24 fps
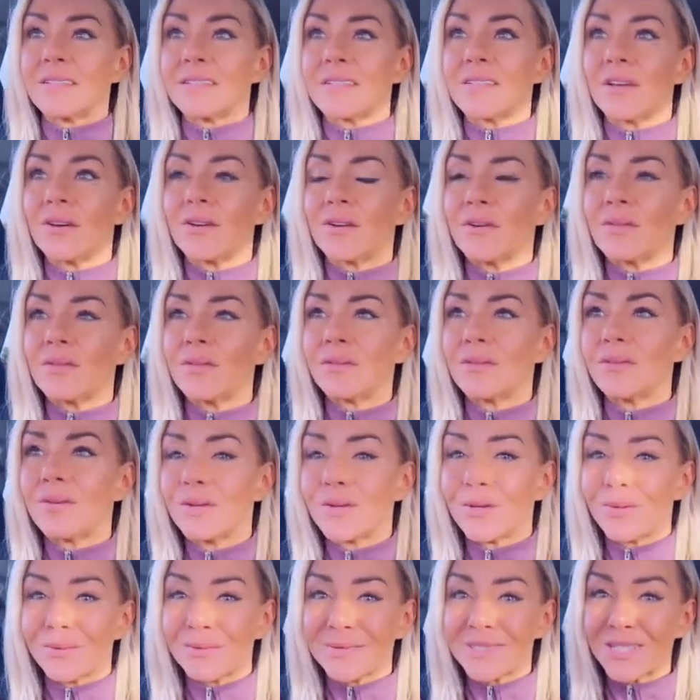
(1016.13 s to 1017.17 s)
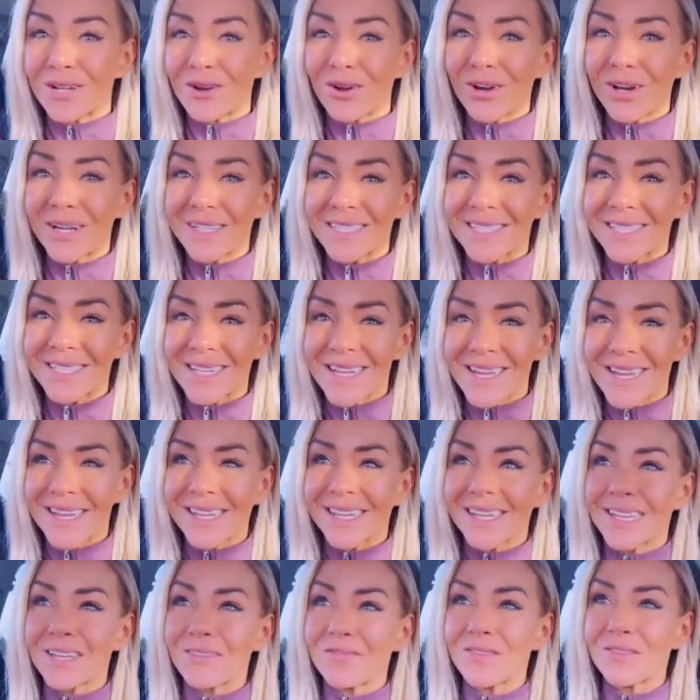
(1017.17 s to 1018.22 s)
So, sorry to
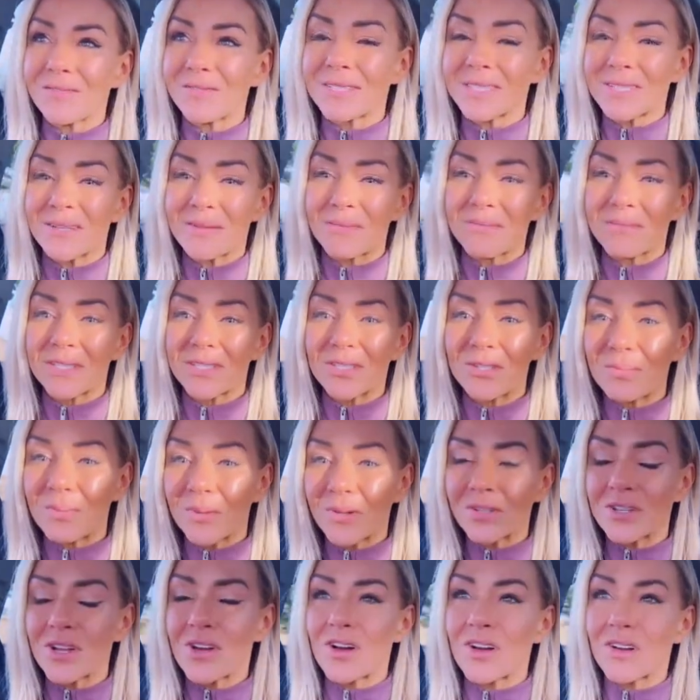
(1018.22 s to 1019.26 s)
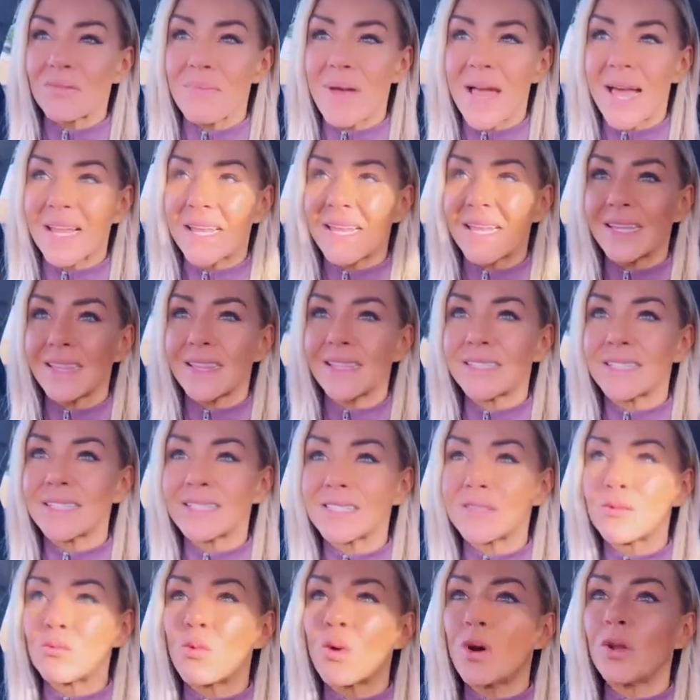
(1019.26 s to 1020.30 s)
not give you some super dogmatic, this
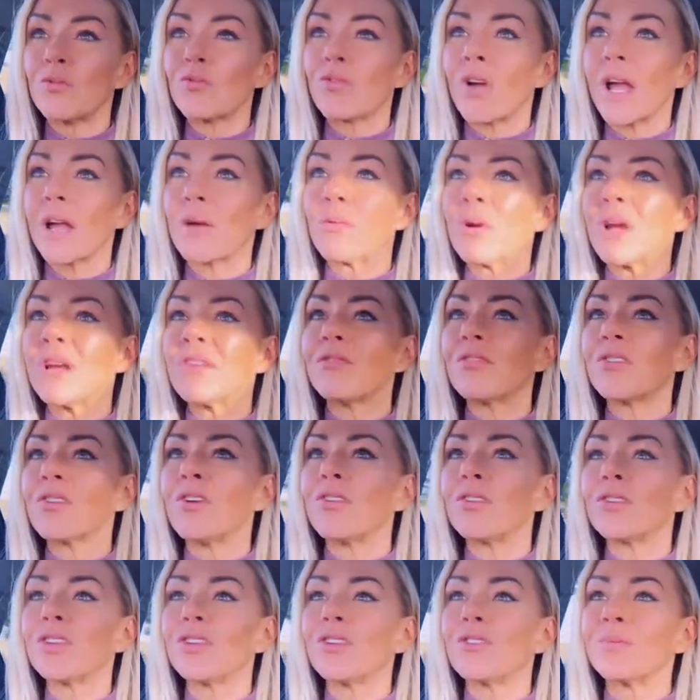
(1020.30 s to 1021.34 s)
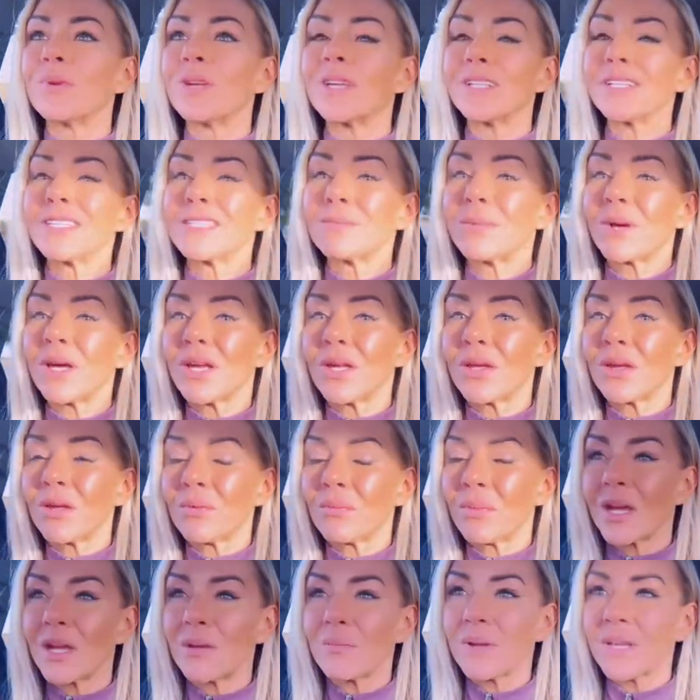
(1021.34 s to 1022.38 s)
is the one right way for all humans, but
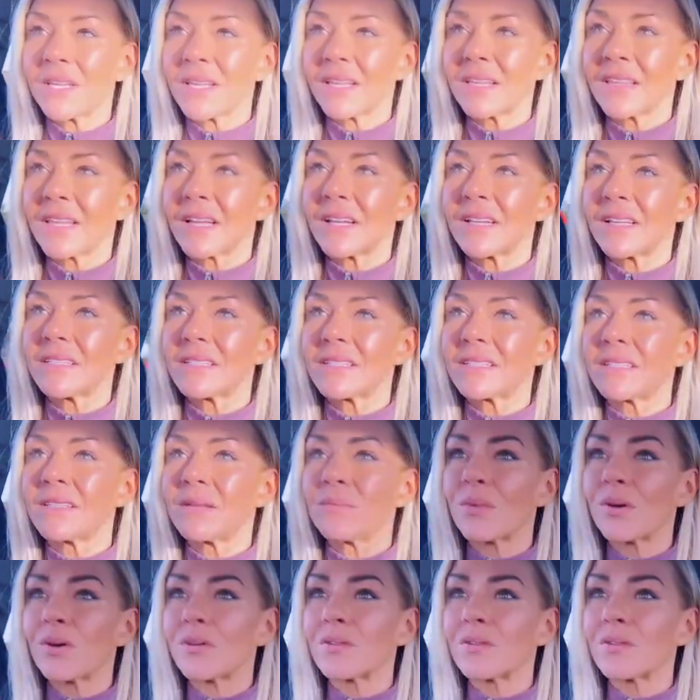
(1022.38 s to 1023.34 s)
in my opinion, that is the